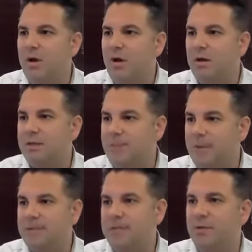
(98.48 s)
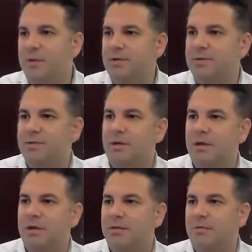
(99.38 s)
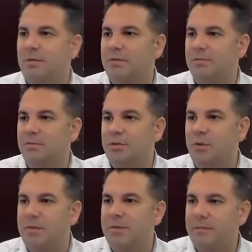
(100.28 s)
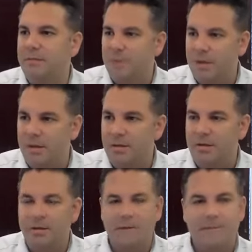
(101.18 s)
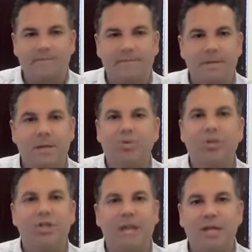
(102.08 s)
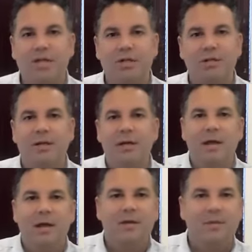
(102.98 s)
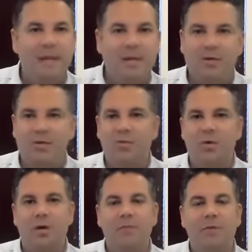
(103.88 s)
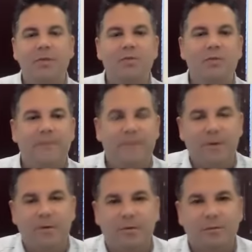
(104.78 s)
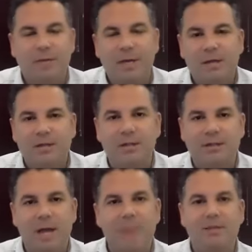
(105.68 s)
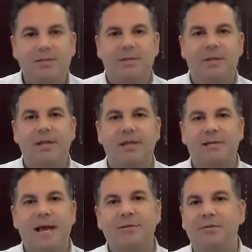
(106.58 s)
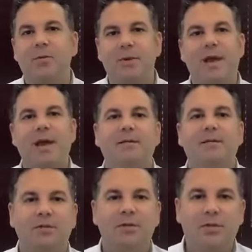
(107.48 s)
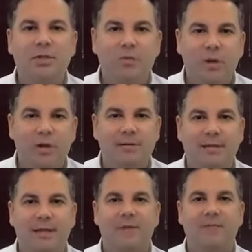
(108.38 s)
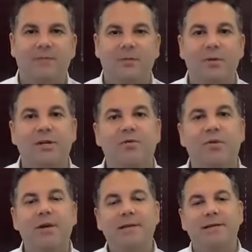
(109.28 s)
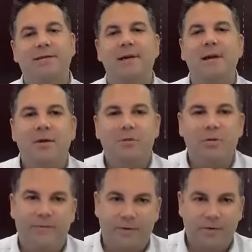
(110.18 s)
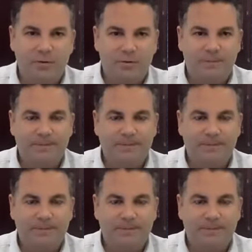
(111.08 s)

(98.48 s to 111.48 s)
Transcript: are expressing with us, uh, joint uh, um, appreciation, a thank you, uh, building referral. So the topic today is has to do with that, using real estate gifts to increase referrals.